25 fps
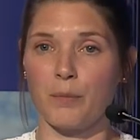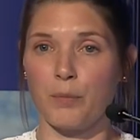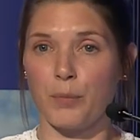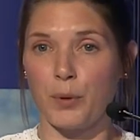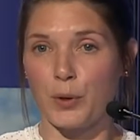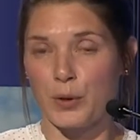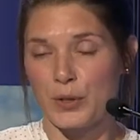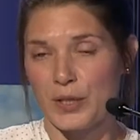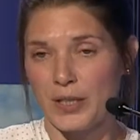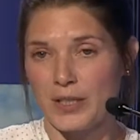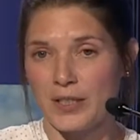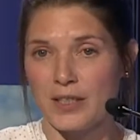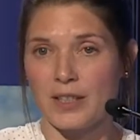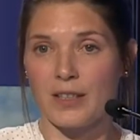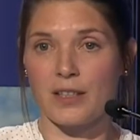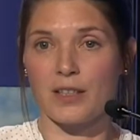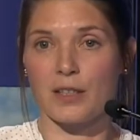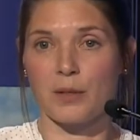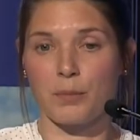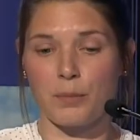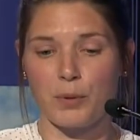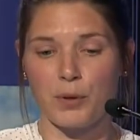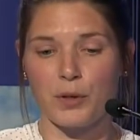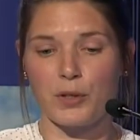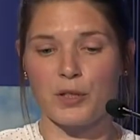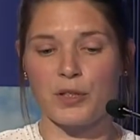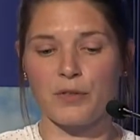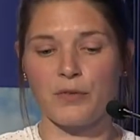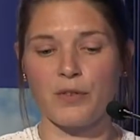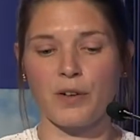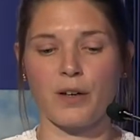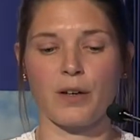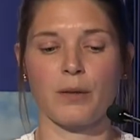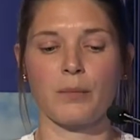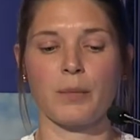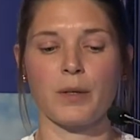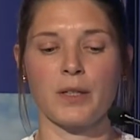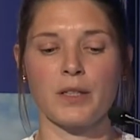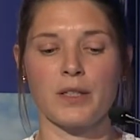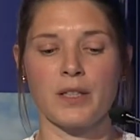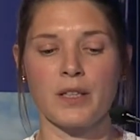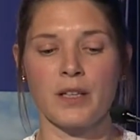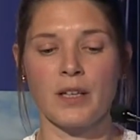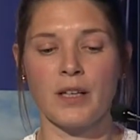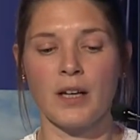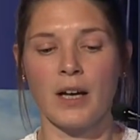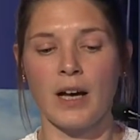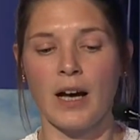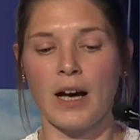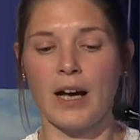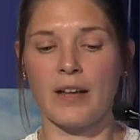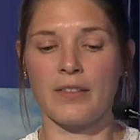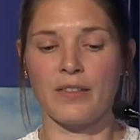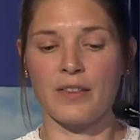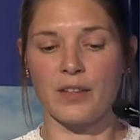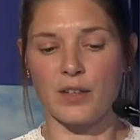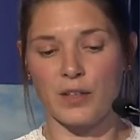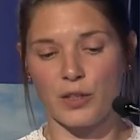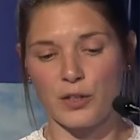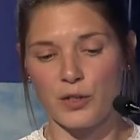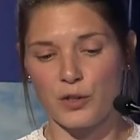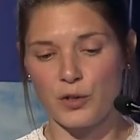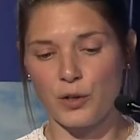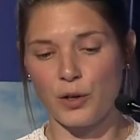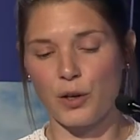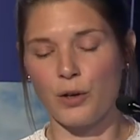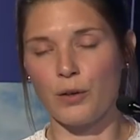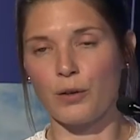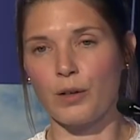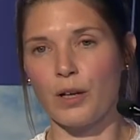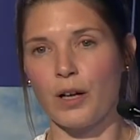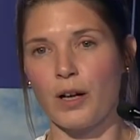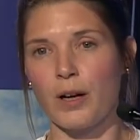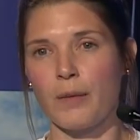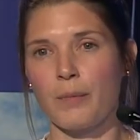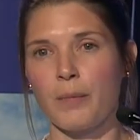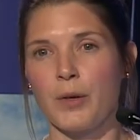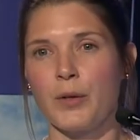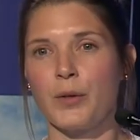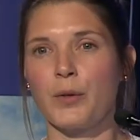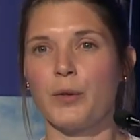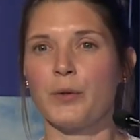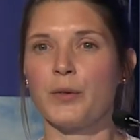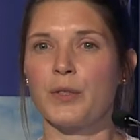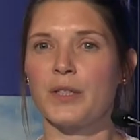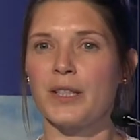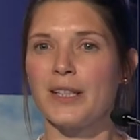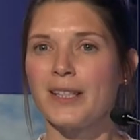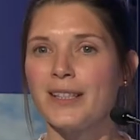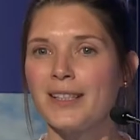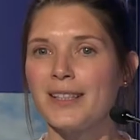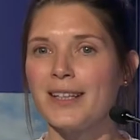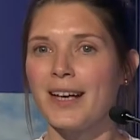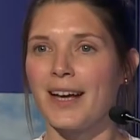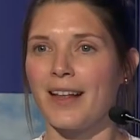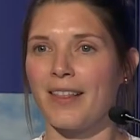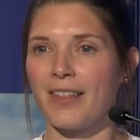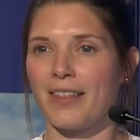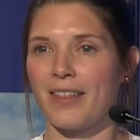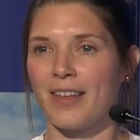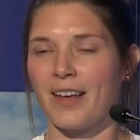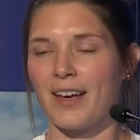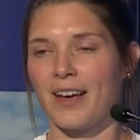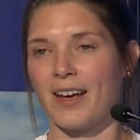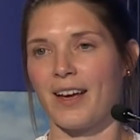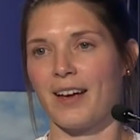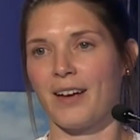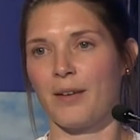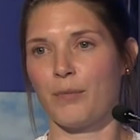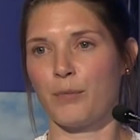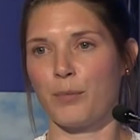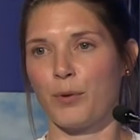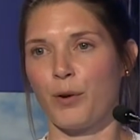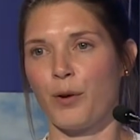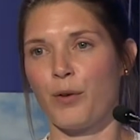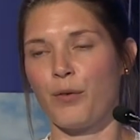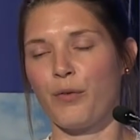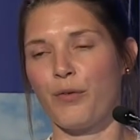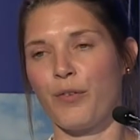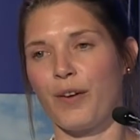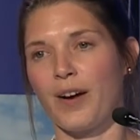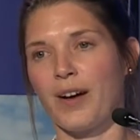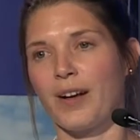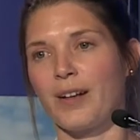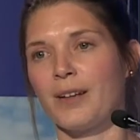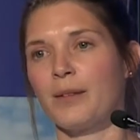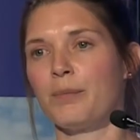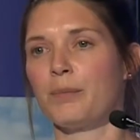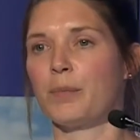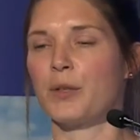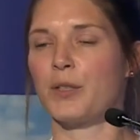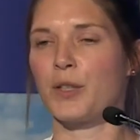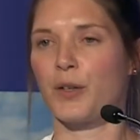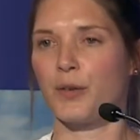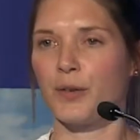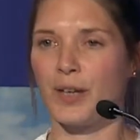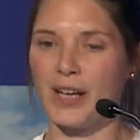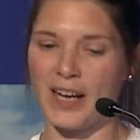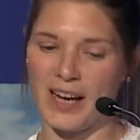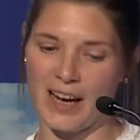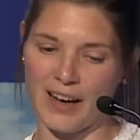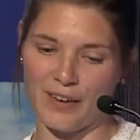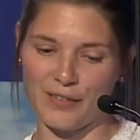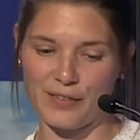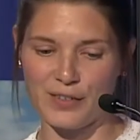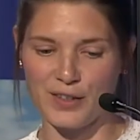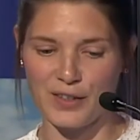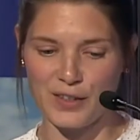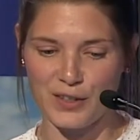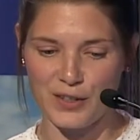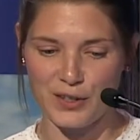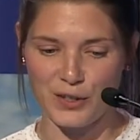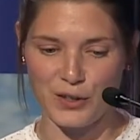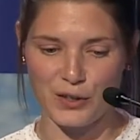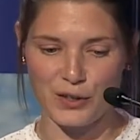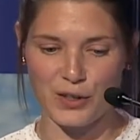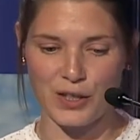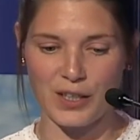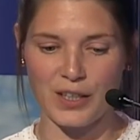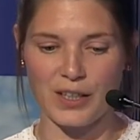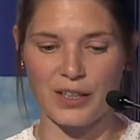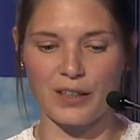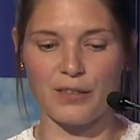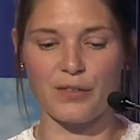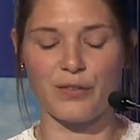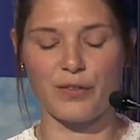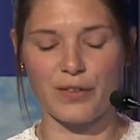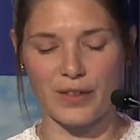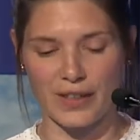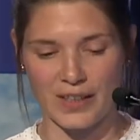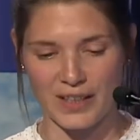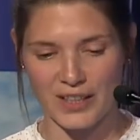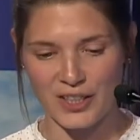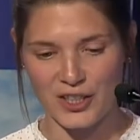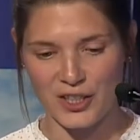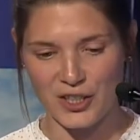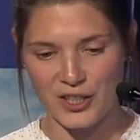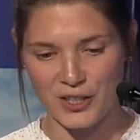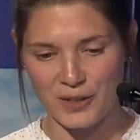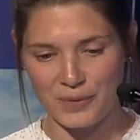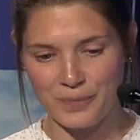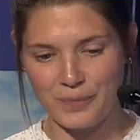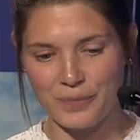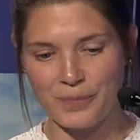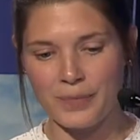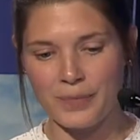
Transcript: put into the support environment, and the control arm, who did get their profile but only after the study had finished.